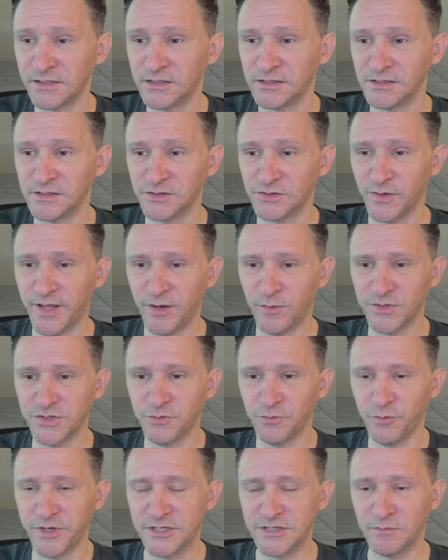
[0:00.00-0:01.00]
So that was
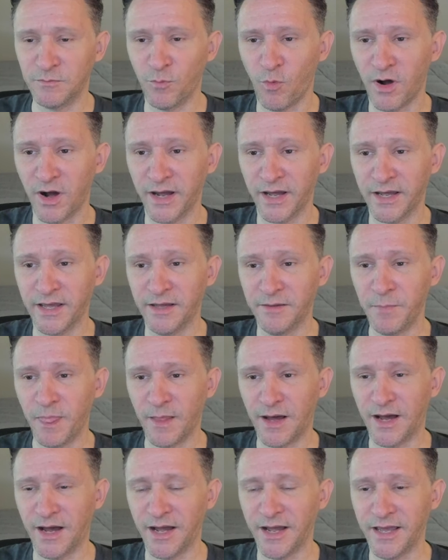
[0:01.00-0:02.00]
the reason why
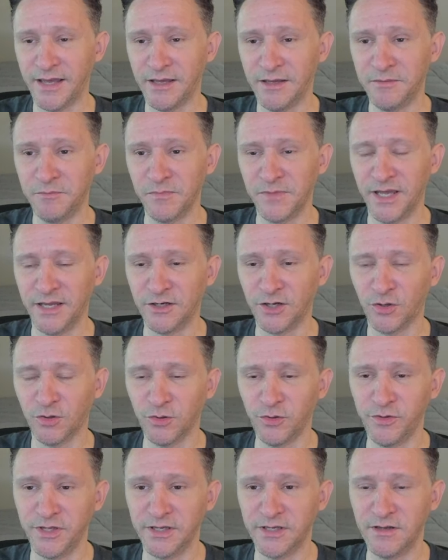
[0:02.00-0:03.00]
I
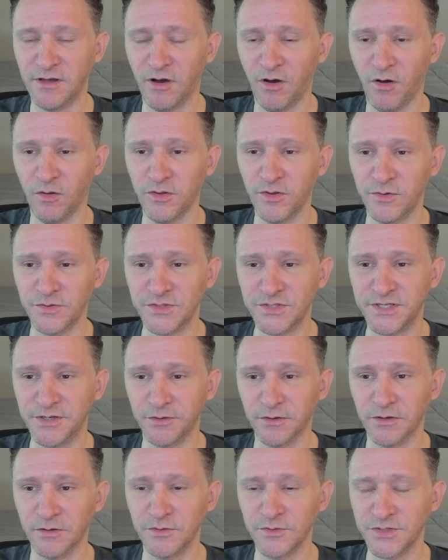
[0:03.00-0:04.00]
included all those
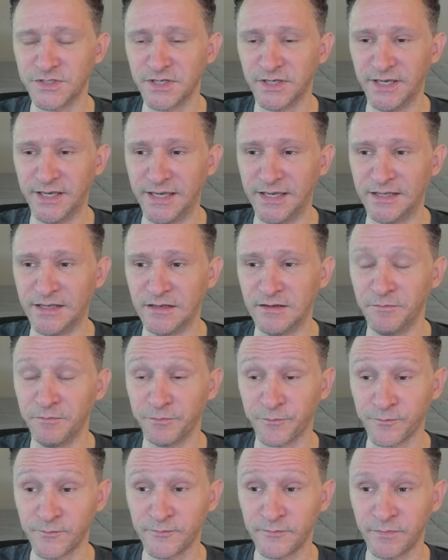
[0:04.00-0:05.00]
zeros in
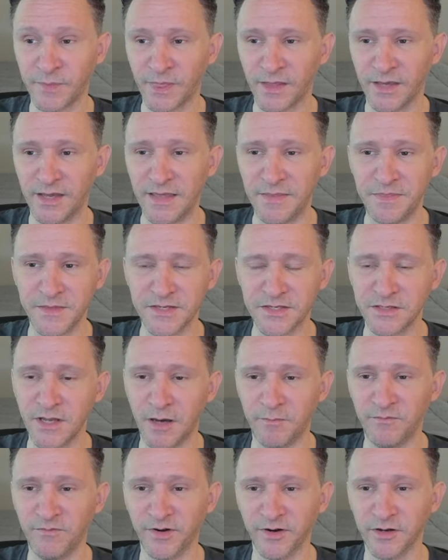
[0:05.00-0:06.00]
this
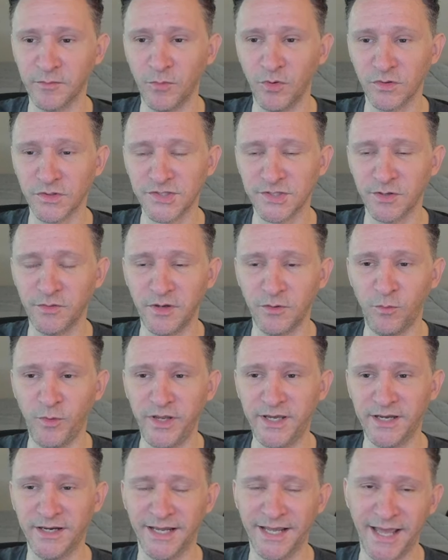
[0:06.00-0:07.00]
num variable, so that we
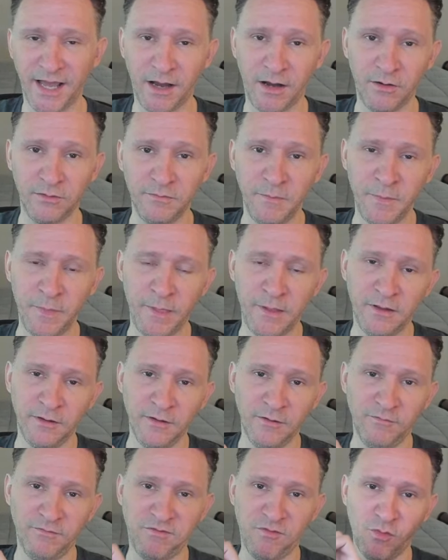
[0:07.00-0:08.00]
can account
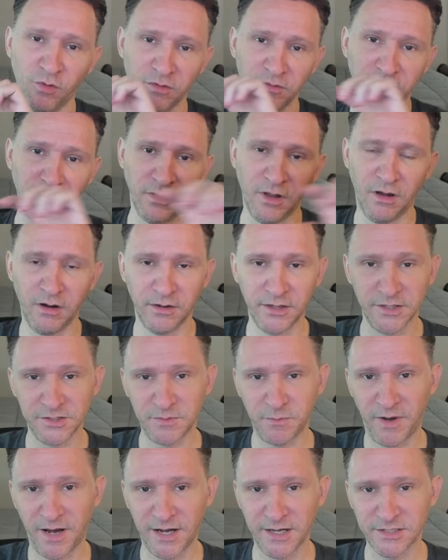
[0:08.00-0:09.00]
for the longest
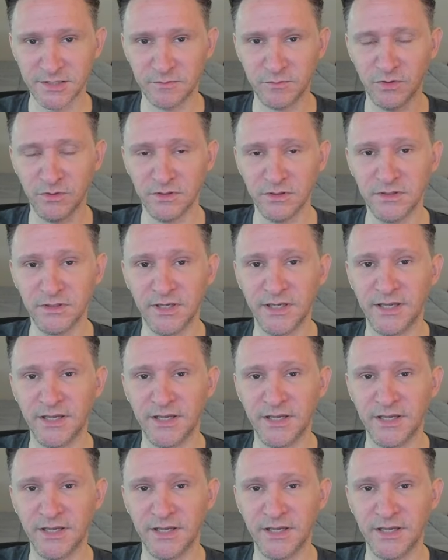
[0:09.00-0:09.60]
possible